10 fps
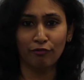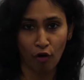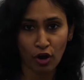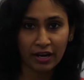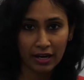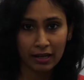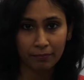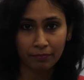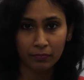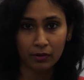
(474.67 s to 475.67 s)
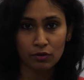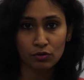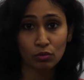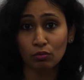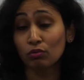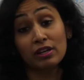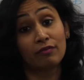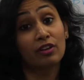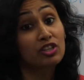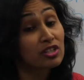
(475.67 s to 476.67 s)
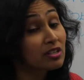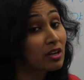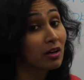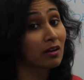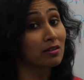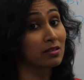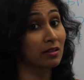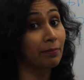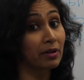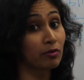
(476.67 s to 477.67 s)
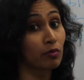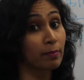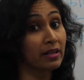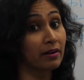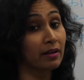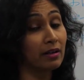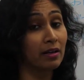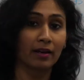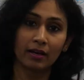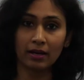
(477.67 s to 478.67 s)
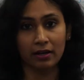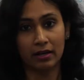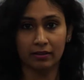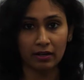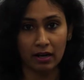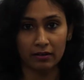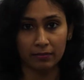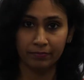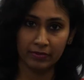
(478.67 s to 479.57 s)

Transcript: foreign name. So in which script it will be written? Katakana,